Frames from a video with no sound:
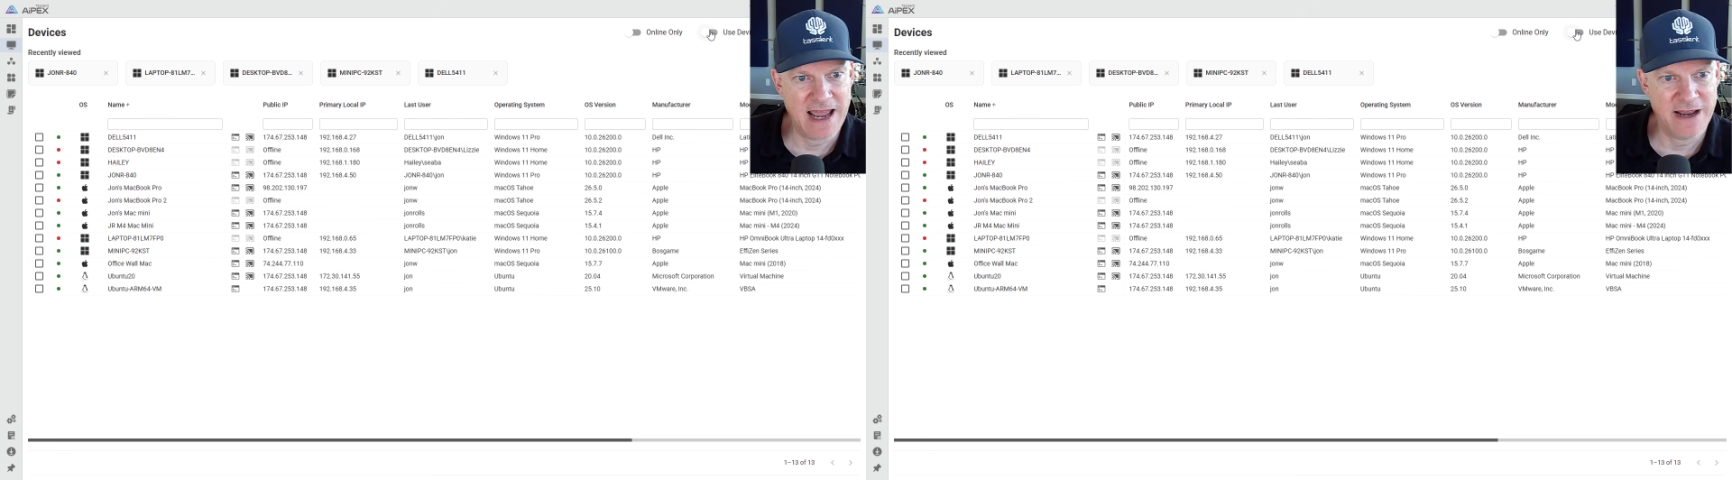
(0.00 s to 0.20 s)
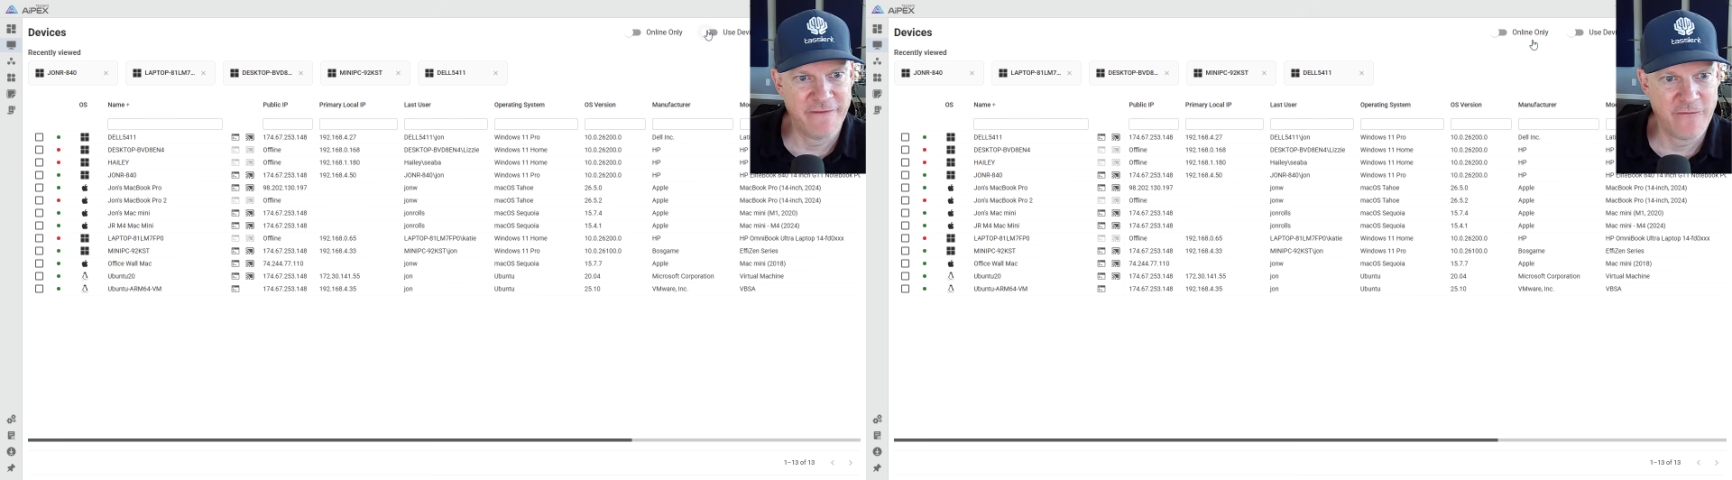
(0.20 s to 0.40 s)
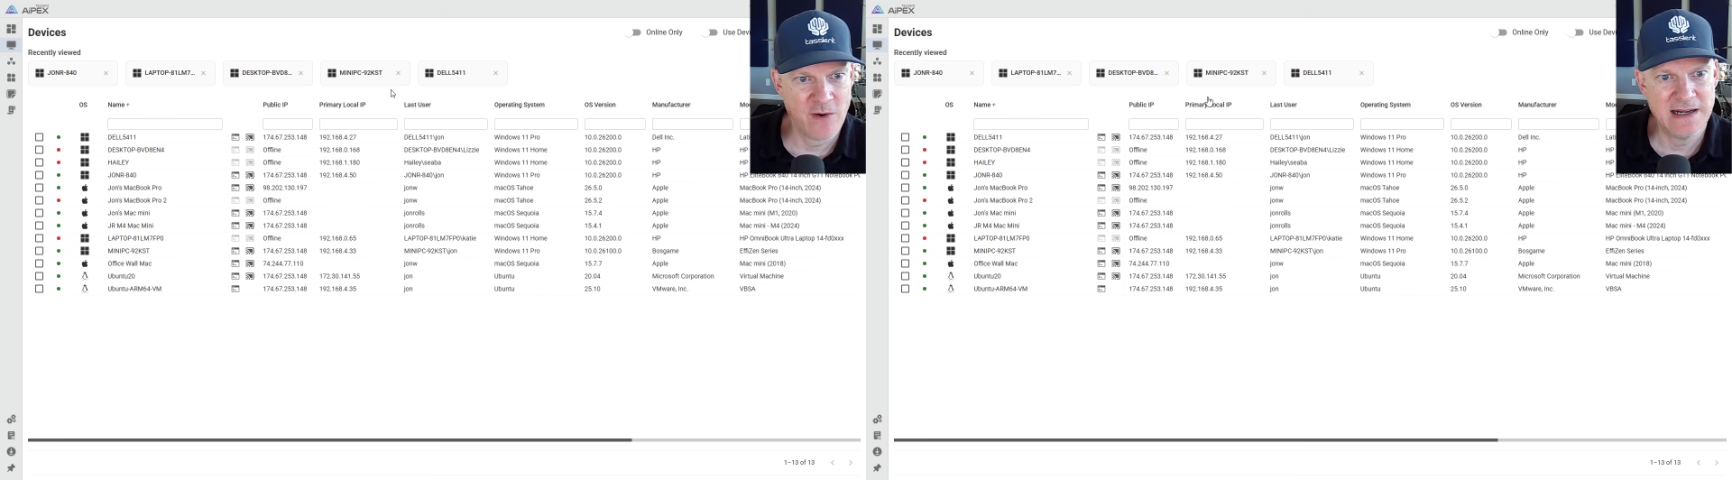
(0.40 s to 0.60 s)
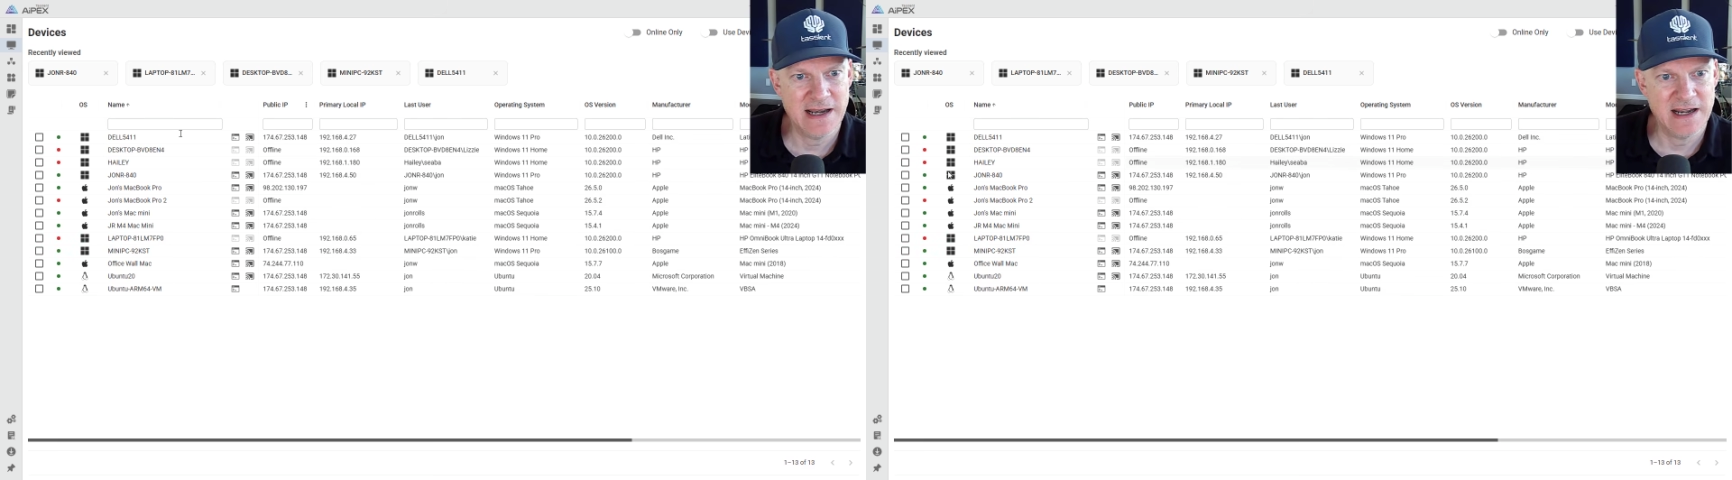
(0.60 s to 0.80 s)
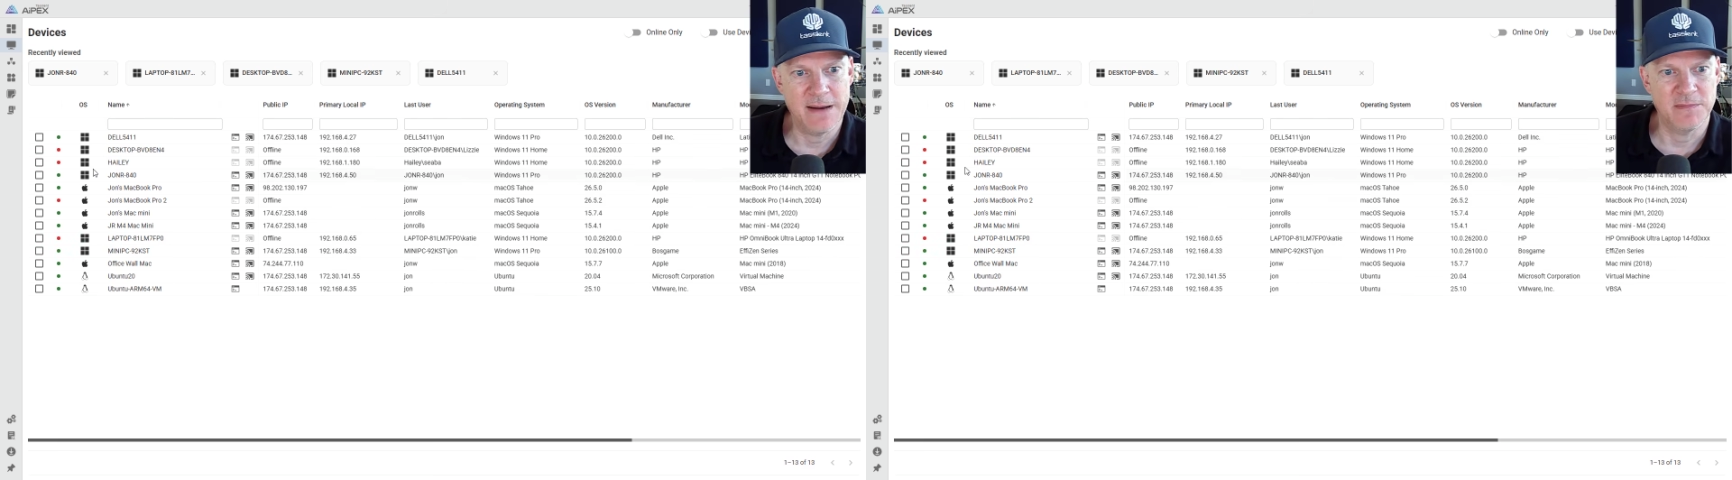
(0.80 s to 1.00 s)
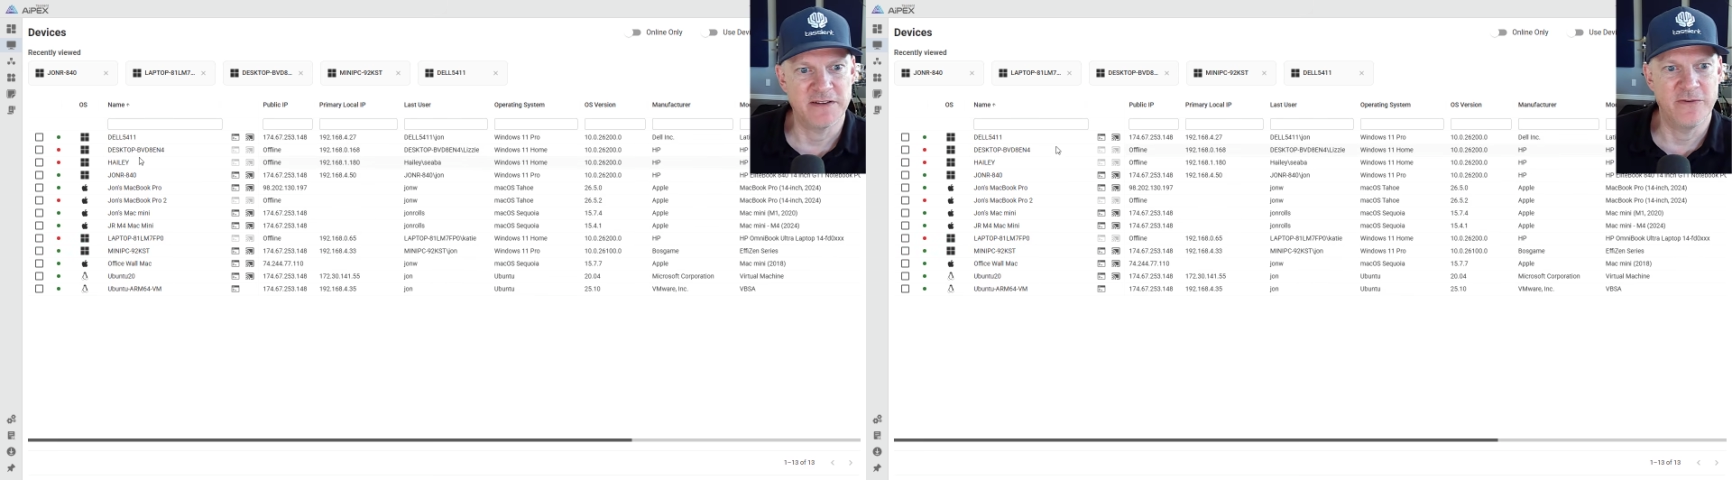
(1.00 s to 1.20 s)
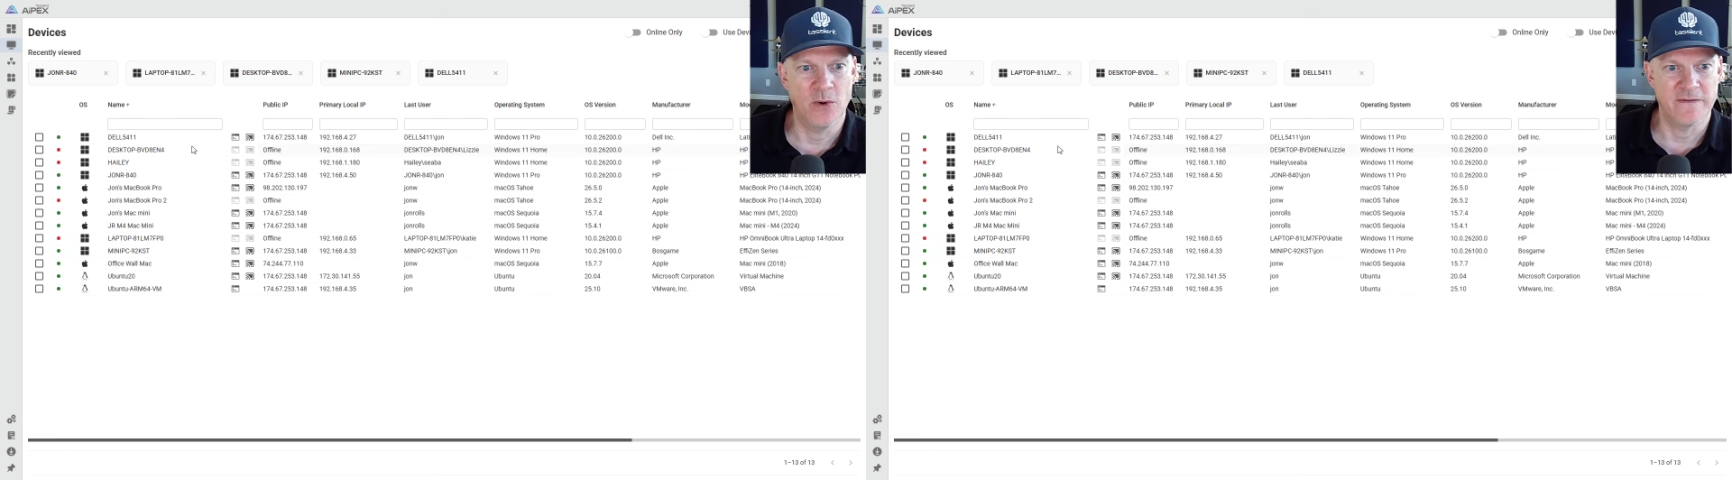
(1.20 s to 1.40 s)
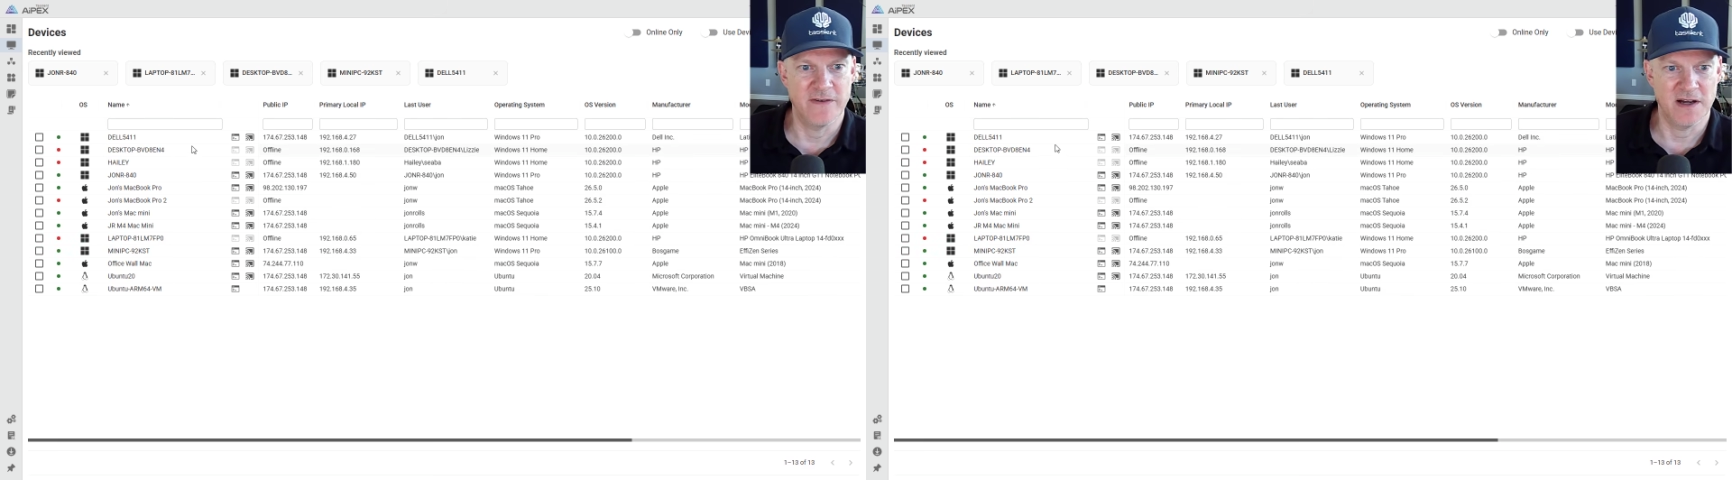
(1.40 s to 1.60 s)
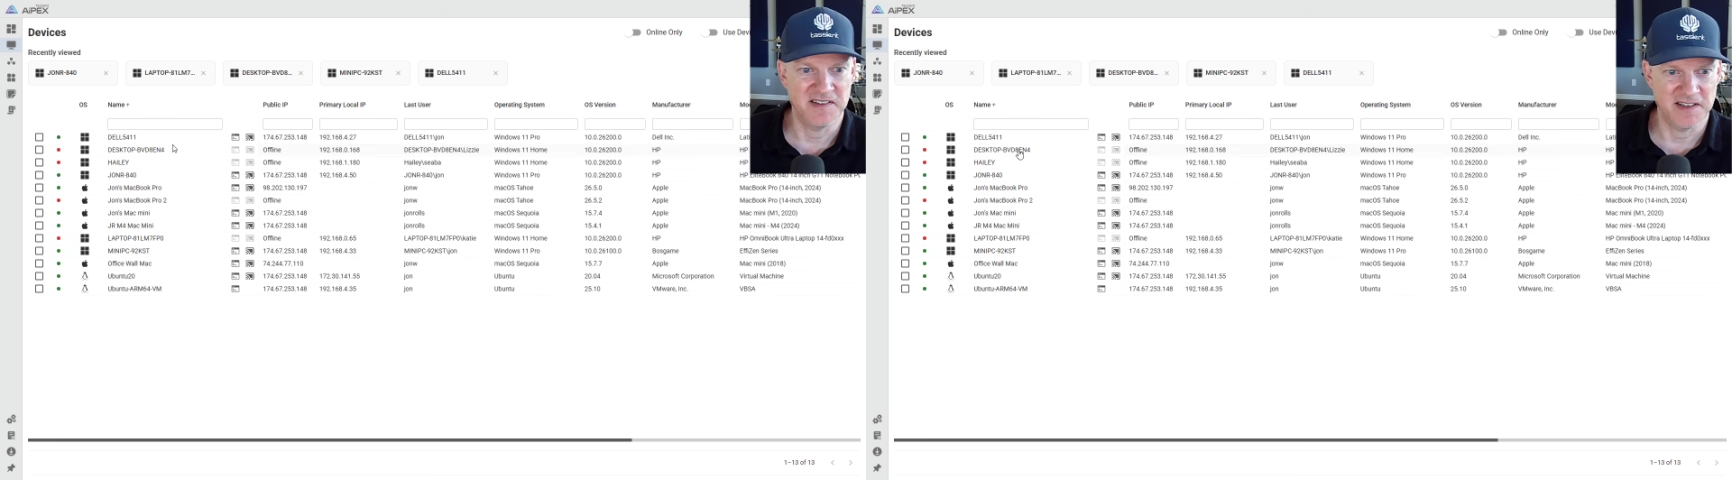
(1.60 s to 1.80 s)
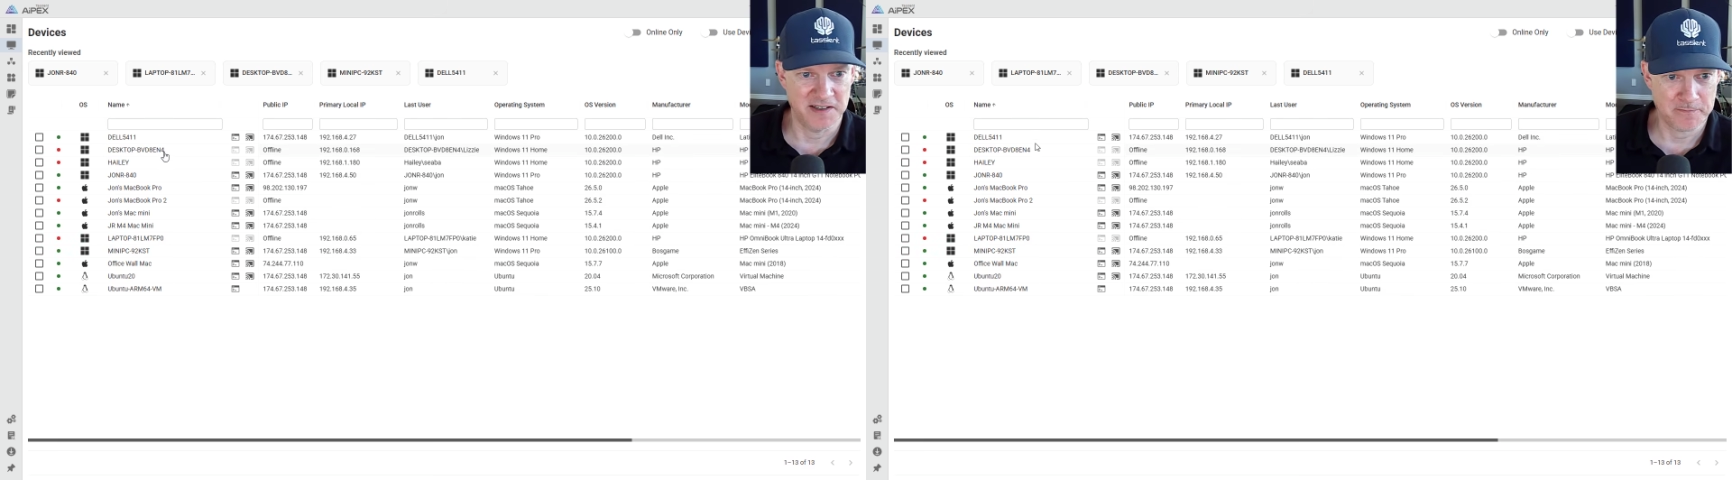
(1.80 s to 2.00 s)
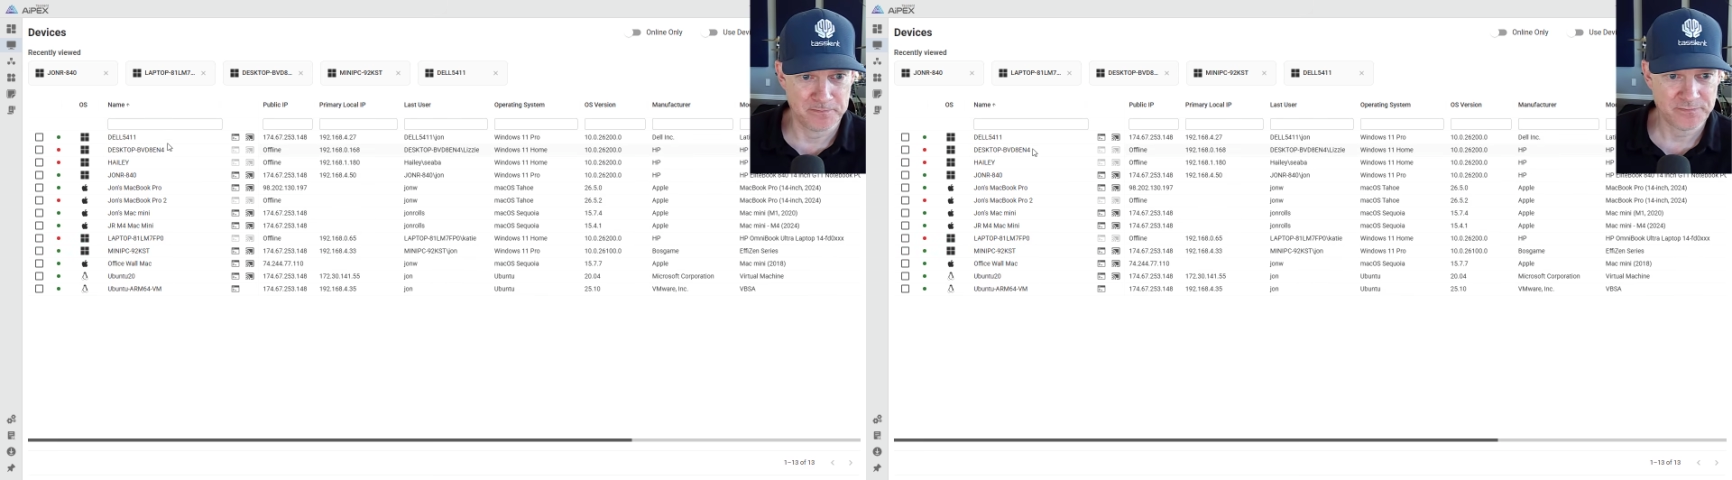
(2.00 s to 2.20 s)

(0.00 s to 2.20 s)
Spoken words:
add friendly names for devices,